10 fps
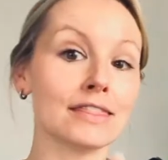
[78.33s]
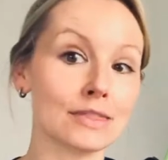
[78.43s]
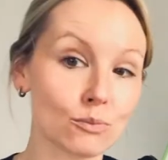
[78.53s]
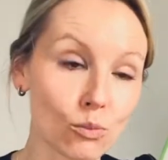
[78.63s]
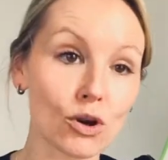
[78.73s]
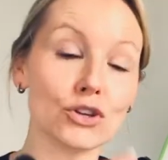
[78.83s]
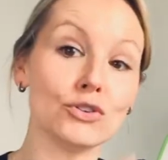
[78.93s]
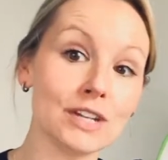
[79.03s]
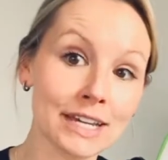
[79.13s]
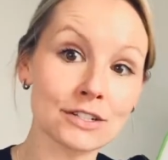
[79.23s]
What you
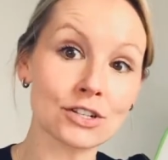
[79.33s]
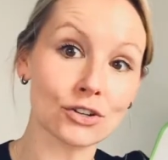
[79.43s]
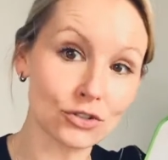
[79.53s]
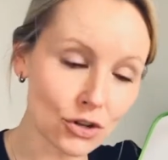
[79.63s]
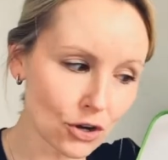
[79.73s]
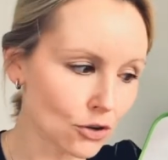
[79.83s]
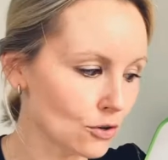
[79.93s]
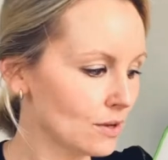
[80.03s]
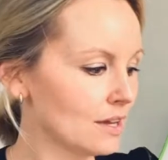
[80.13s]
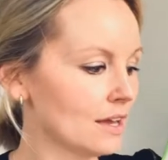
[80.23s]
need to
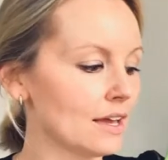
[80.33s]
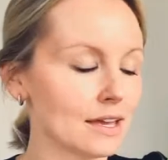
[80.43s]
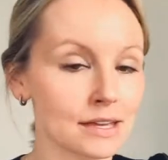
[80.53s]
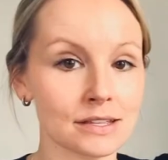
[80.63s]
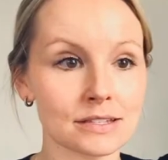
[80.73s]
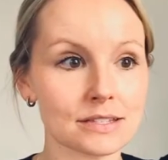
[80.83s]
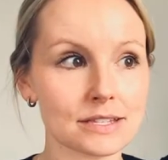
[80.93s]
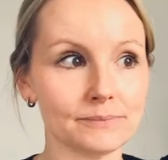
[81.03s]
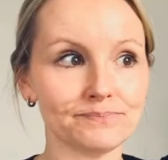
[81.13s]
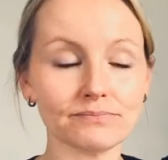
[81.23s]
know
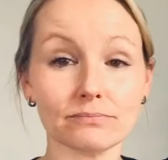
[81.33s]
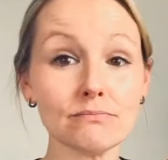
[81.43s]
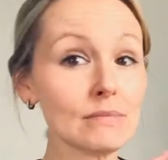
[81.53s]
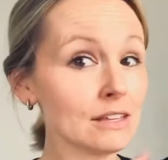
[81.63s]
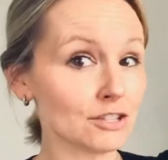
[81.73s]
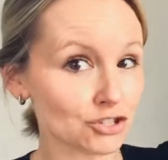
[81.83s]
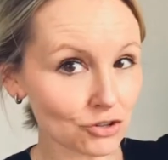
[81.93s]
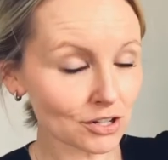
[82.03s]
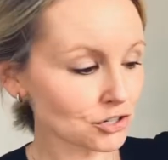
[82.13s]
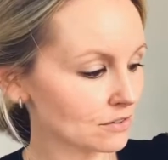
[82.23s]
is the
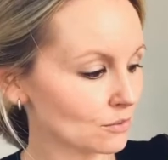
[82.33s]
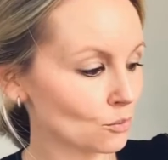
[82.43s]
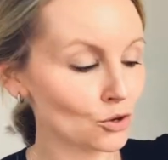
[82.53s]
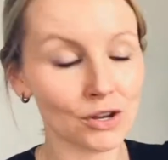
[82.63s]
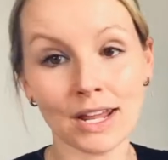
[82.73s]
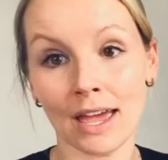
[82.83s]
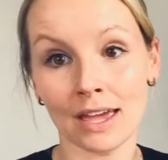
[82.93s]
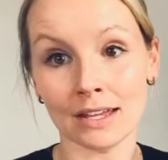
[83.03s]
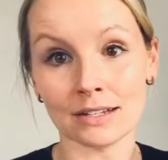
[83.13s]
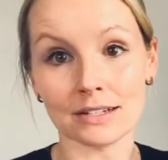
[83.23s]
structure of the word
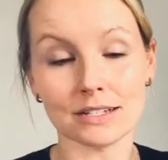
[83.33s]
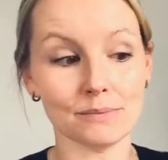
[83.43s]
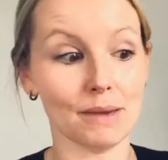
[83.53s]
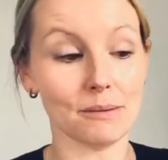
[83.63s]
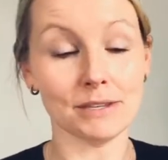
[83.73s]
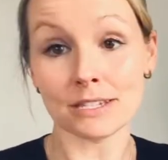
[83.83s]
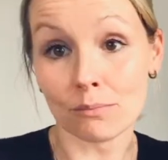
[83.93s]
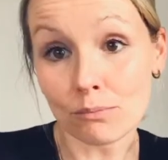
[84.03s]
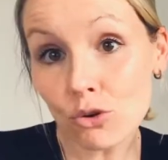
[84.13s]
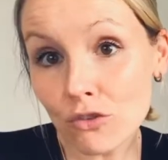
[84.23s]
and maybe some
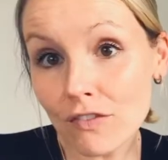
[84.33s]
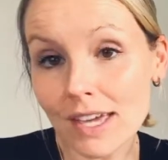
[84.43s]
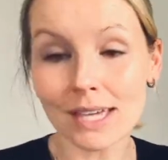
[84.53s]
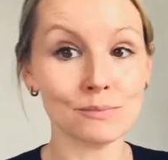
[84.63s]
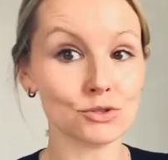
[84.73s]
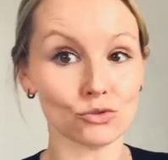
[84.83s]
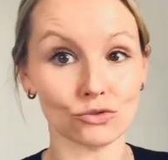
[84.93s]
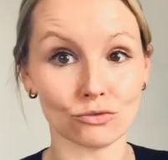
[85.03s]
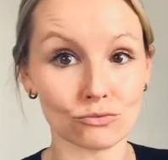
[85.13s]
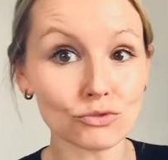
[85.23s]
morphemes or
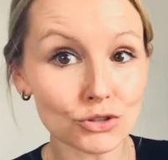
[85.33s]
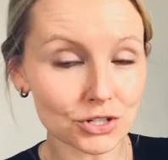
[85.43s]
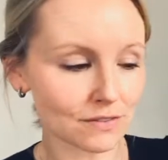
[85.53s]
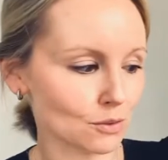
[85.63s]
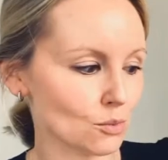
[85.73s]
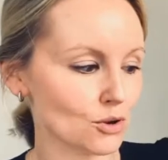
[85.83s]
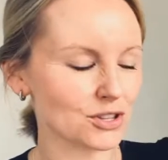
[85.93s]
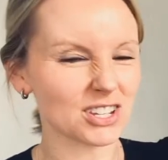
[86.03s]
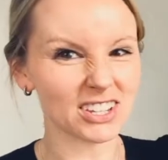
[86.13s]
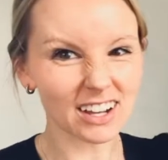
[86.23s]
the root of the word.
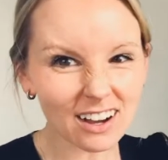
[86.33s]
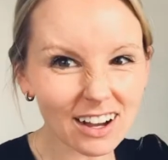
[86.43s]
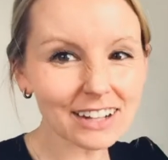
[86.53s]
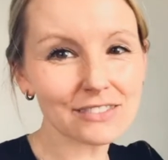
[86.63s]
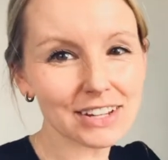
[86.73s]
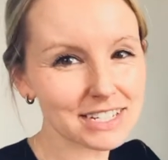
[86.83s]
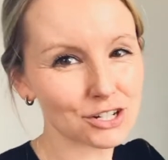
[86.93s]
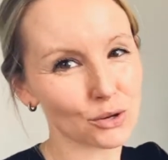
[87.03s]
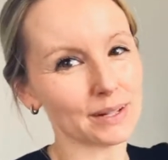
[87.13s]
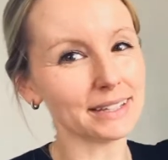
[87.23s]
So you kind of need to
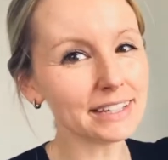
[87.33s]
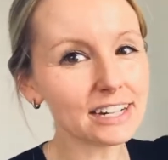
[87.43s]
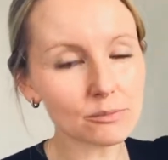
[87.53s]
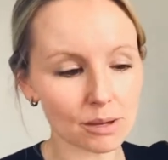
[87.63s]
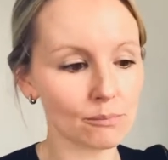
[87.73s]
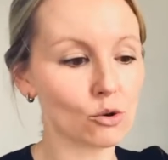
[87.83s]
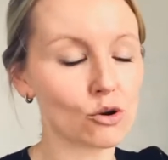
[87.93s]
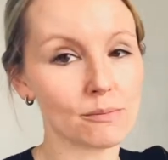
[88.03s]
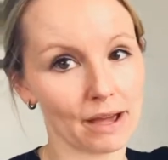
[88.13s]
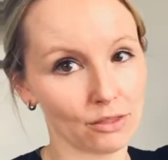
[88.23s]
know a little bit
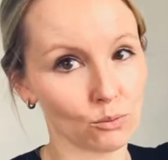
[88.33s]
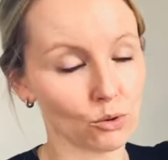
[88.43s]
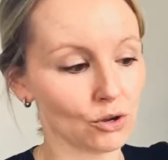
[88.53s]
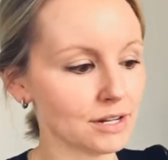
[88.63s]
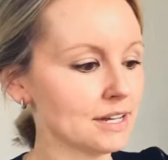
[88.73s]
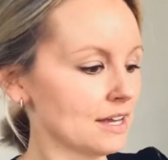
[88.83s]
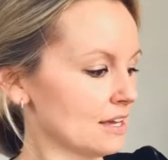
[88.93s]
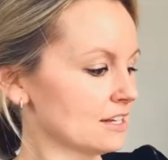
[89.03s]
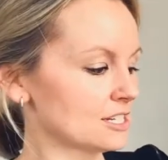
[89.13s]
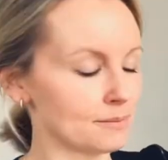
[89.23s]
more about the word
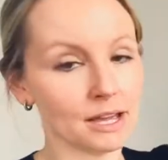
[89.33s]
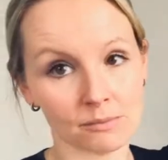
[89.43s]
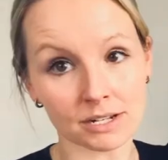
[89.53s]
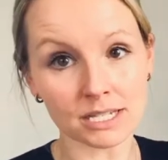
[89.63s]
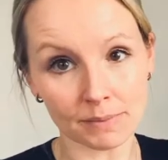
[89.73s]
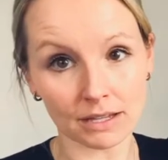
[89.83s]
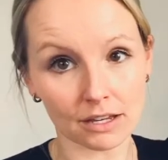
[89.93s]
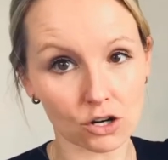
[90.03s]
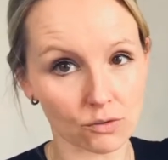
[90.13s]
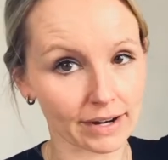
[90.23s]
to be able to spell
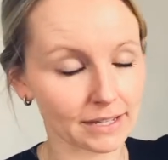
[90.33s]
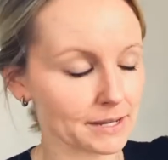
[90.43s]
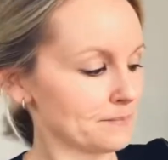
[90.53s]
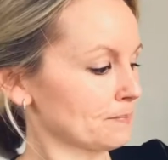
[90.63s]
it correctly.